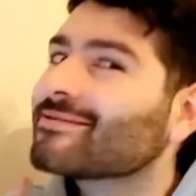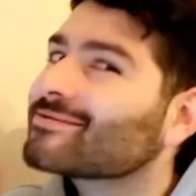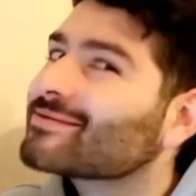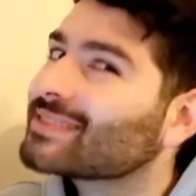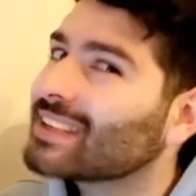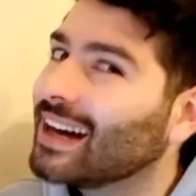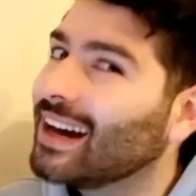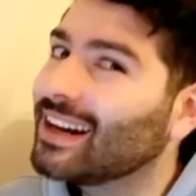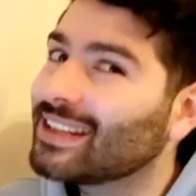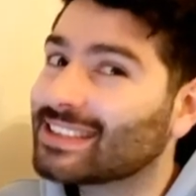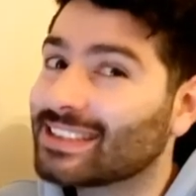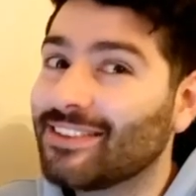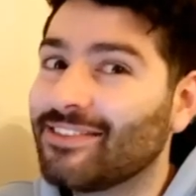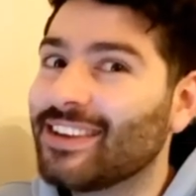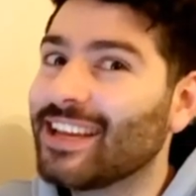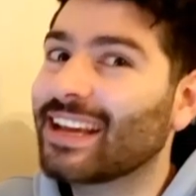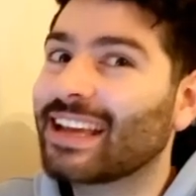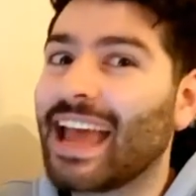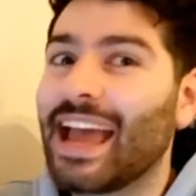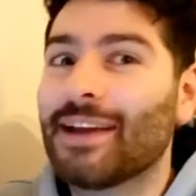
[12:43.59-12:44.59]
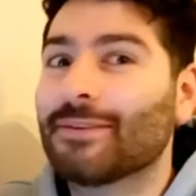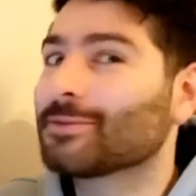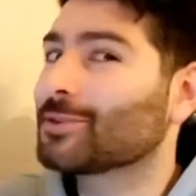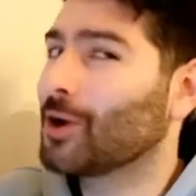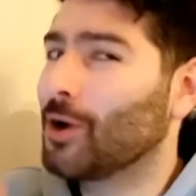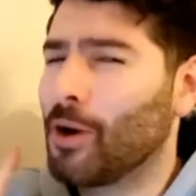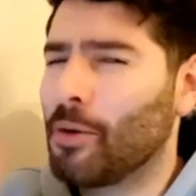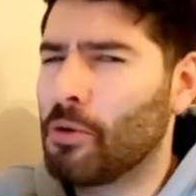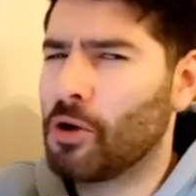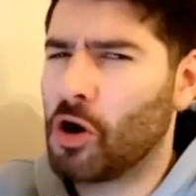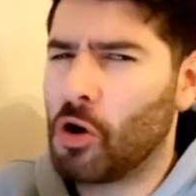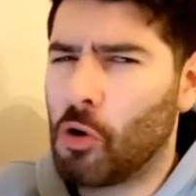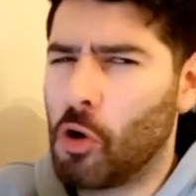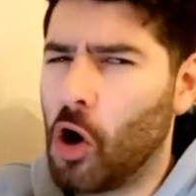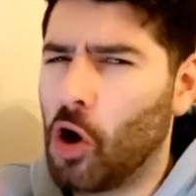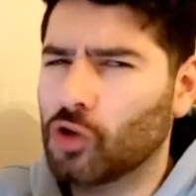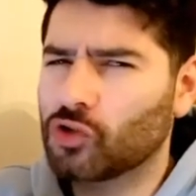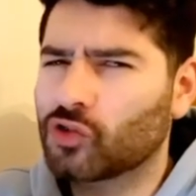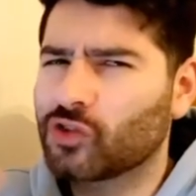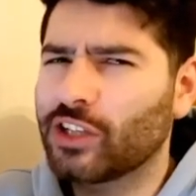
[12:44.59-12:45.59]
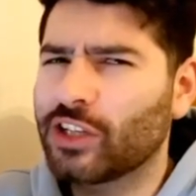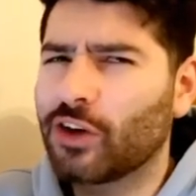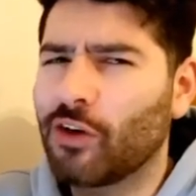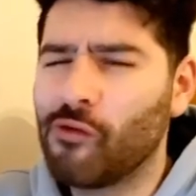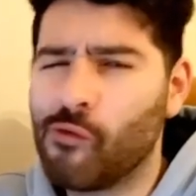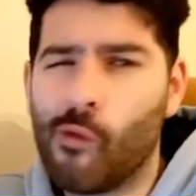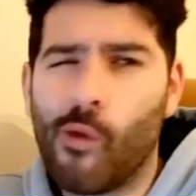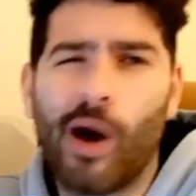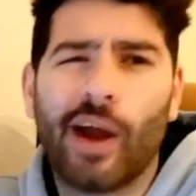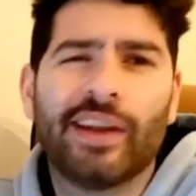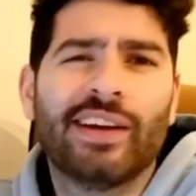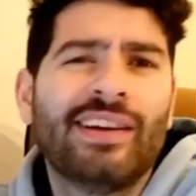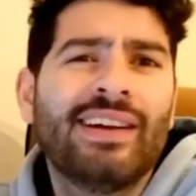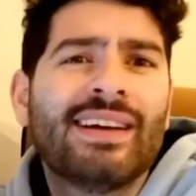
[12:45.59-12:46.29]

The Sevilla game, so I'm on a hot streak of 1.